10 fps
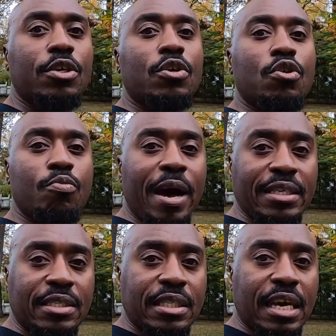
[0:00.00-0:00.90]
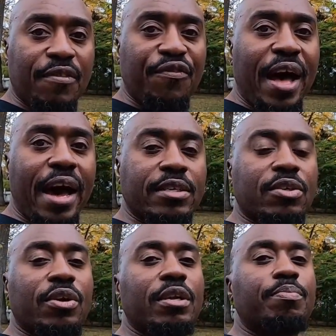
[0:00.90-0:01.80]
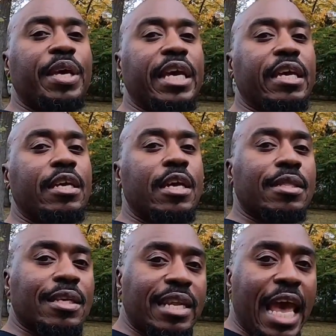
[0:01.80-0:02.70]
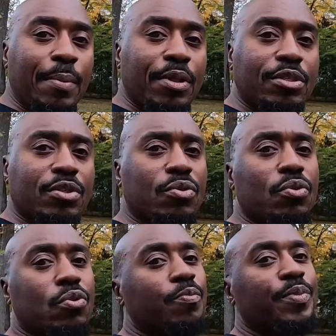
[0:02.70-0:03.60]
who my CFI is going to be, the name of the school